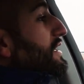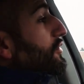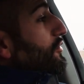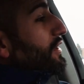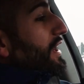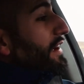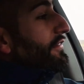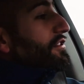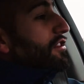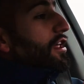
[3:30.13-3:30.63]
and you
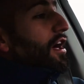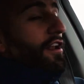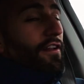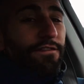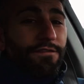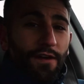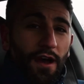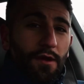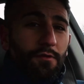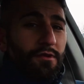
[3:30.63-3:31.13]
can have a lot of
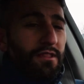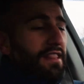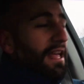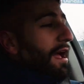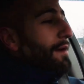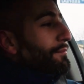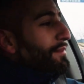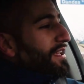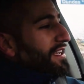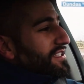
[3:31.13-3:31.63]
fun with
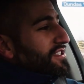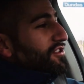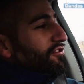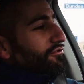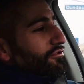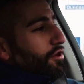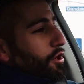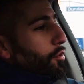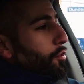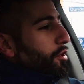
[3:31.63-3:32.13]
them because they're
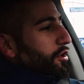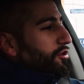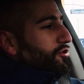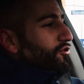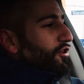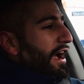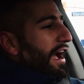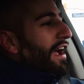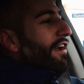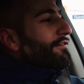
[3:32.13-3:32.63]
rear-wheel
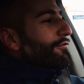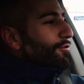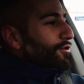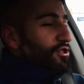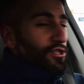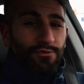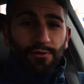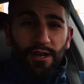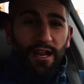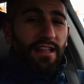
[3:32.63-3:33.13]
drive,
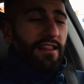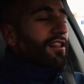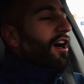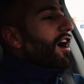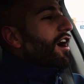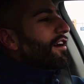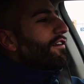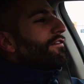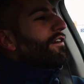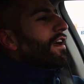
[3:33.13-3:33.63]
which is what I
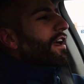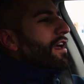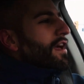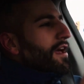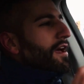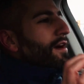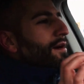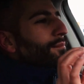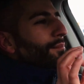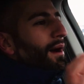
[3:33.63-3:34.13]
love.
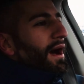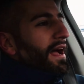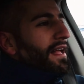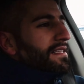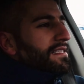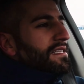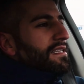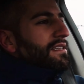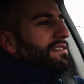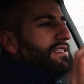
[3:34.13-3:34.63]

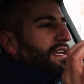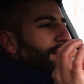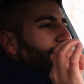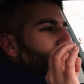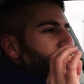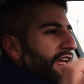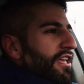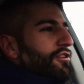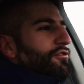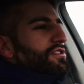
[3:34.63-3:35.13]
But to
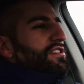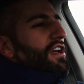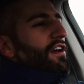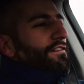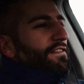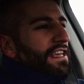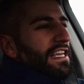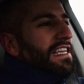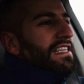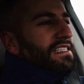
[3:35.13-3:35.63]
make
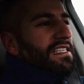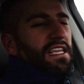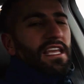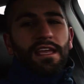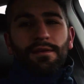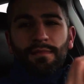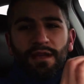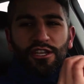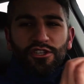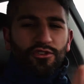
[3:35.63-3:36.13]
yourself
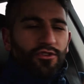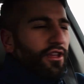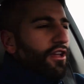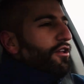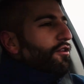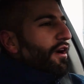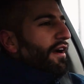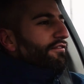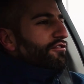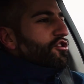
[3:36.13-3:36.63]
easy and make sure that
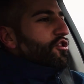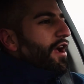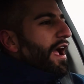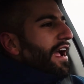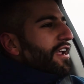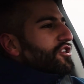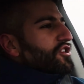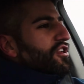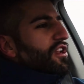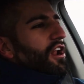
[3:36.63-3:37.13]
you have
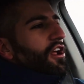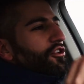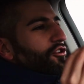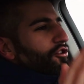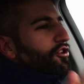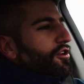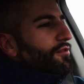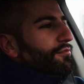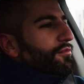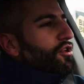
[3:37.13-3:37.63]
traction on
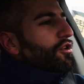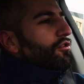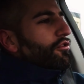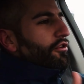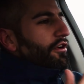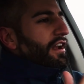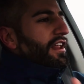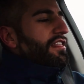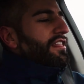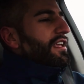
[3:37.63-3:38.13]
your commute
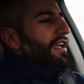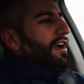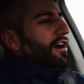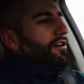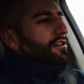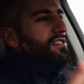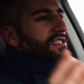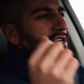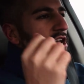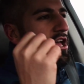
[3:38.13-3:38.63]
or anything
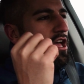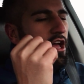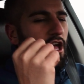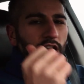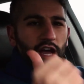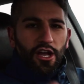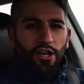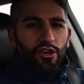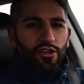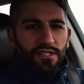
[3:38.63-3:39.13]
else,
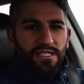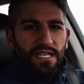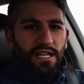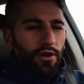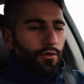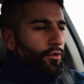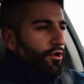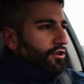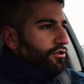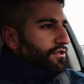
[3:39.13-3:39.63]
a good set
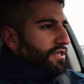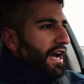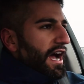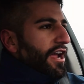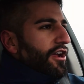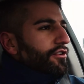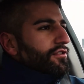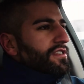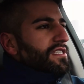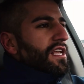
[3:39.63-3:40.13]
of winter
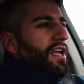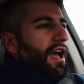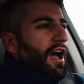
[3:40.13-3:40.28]
tires.